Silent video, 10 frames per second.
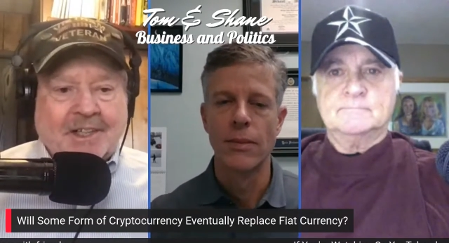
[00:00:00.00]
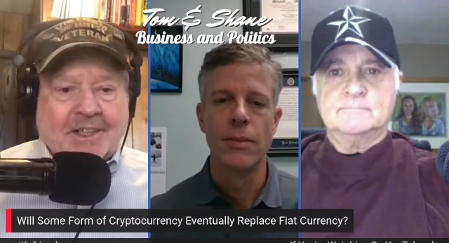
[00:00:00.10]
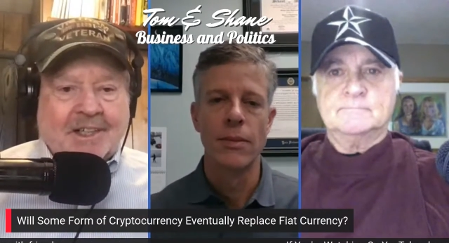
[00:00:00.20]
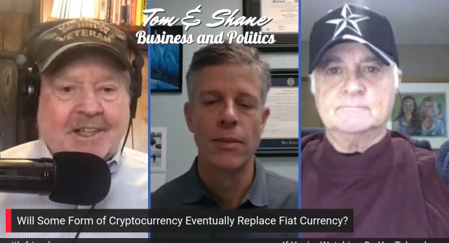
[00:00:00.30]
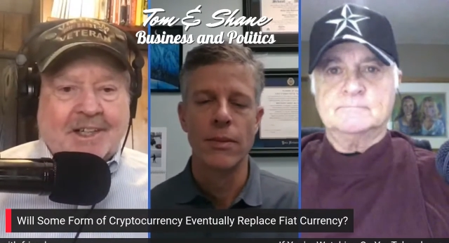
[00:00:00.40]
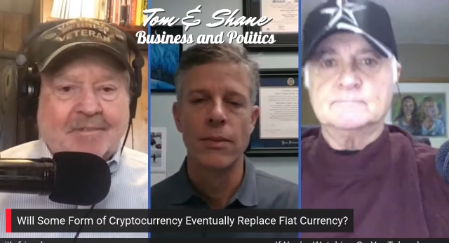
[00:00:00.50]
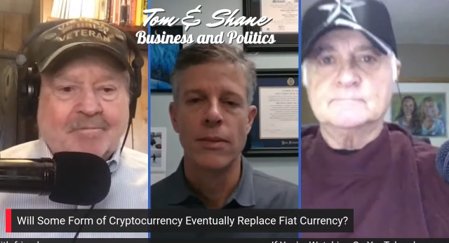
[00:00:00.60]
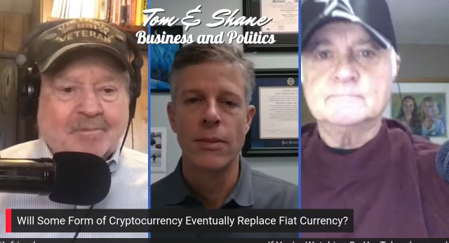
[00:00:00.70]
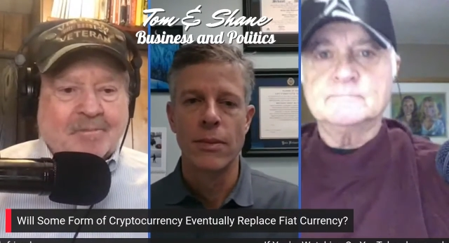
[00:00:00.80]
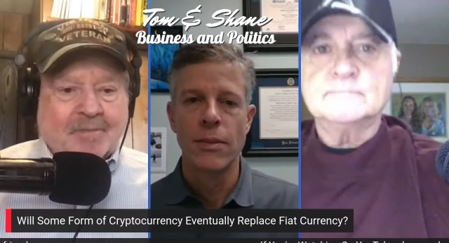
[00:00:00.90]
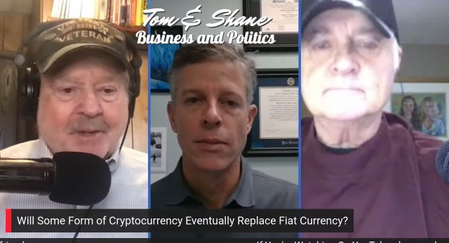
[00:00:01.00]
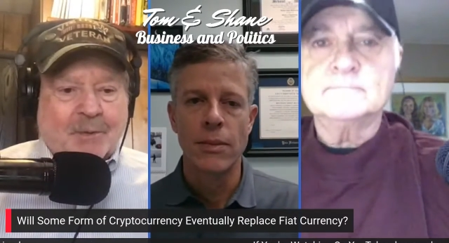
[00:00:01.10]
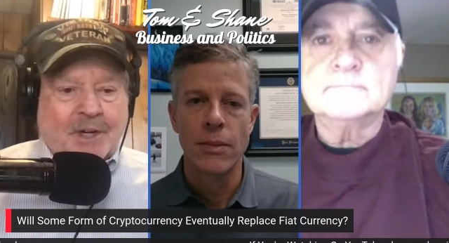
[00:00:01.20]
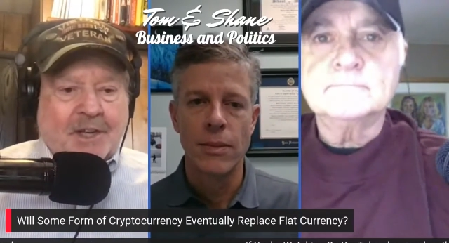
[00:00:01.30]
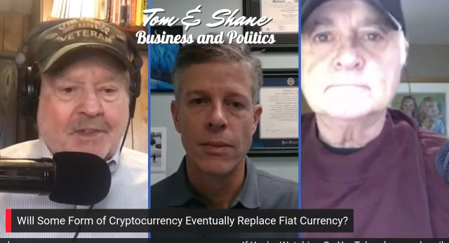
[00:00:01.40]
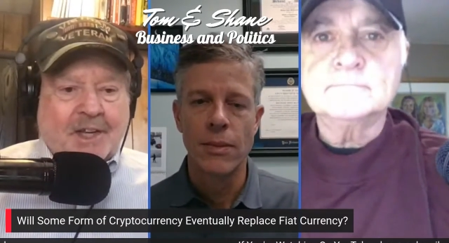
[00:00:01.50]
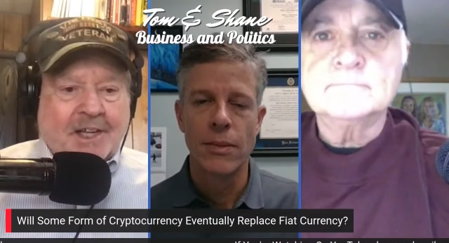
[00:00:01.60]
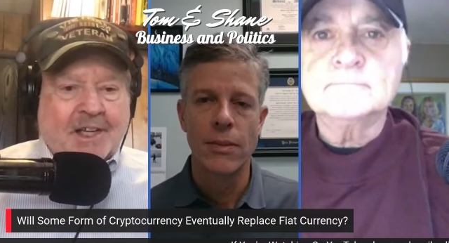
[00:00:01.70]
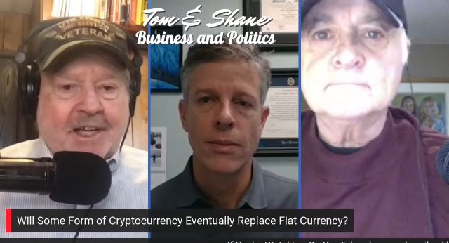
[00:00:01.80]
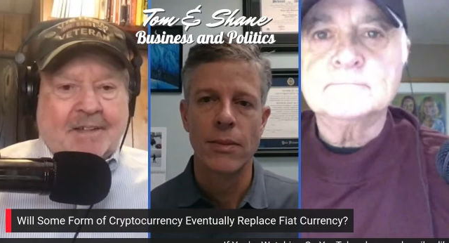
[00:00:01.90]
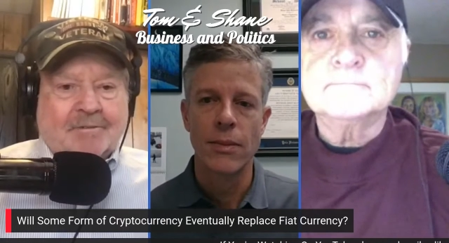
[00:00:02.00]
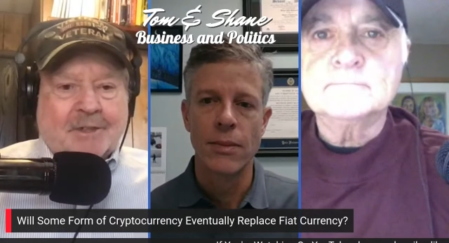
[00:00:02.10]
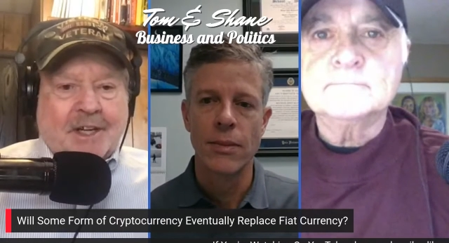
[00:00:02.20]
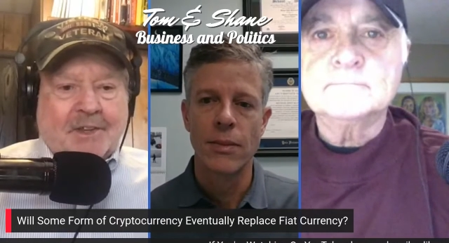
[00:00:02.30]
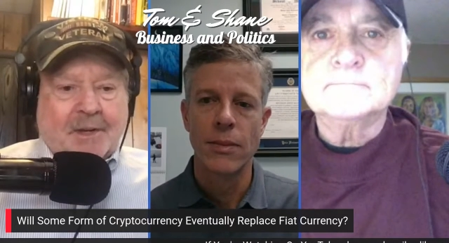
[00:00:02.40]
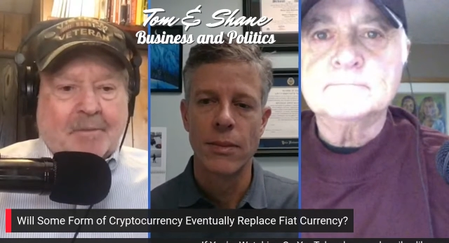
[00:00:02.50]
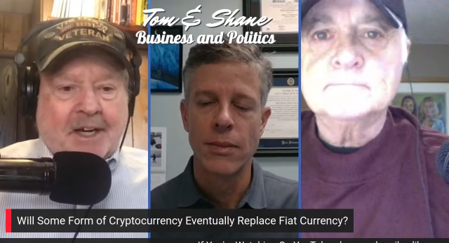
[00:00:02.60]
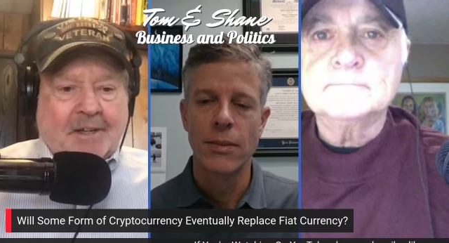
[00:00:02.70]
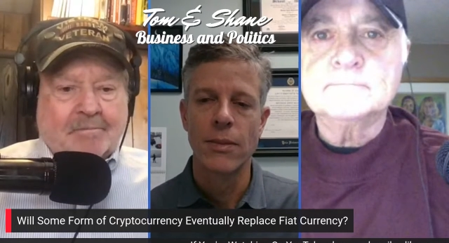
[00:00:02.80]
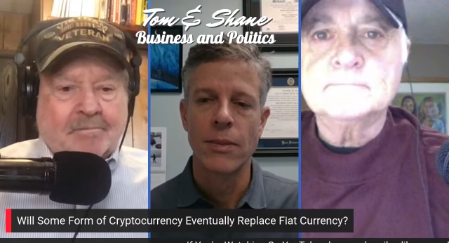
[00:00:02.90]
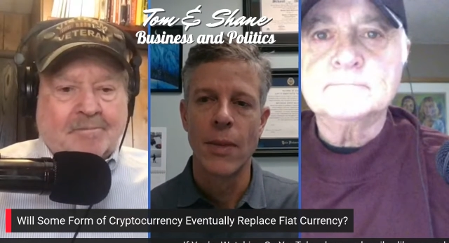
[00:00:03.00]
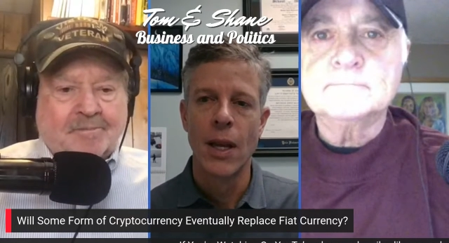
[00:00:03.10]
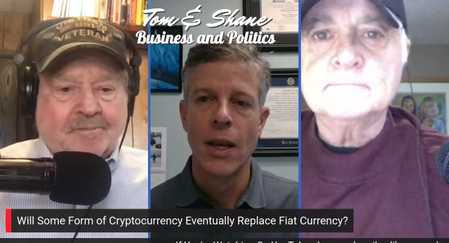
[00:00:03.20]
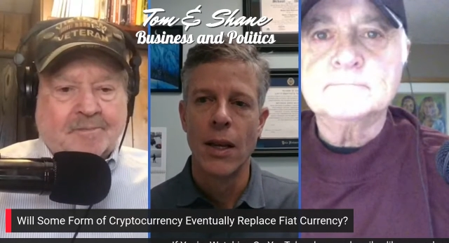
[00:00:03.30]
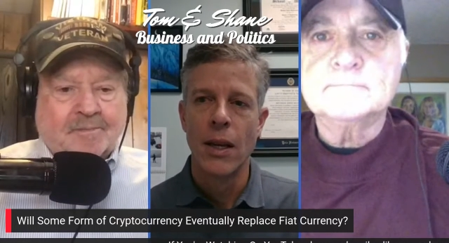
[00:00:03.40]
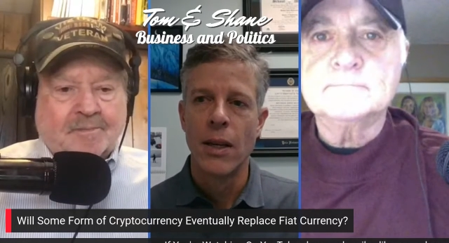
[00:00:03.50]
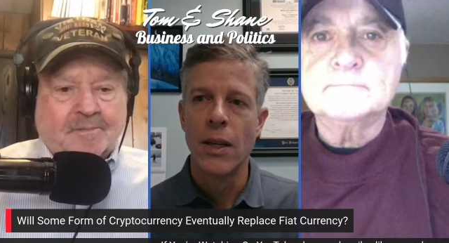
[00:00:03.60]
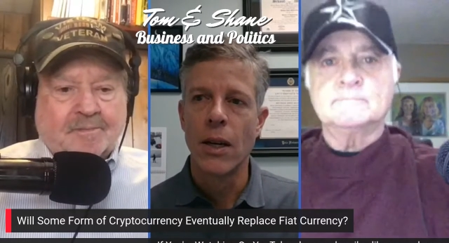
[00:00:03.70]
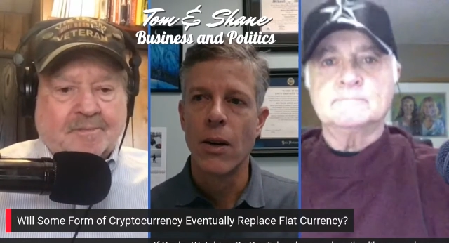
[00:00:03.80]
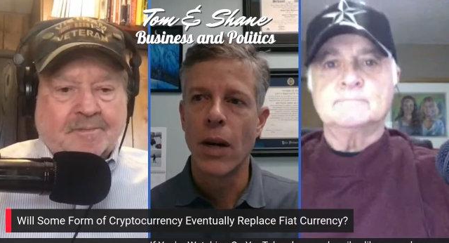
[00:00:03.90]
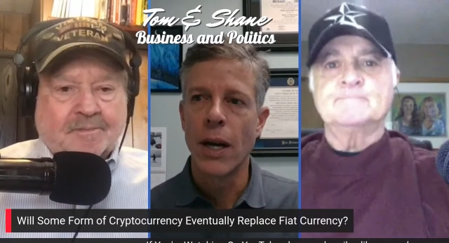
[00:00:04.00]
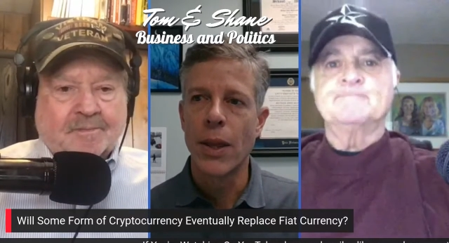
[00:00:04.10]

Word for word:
Speaker 1: Um, what do you think? Uh, what do you think, Mike?
Speaker 2: You know, I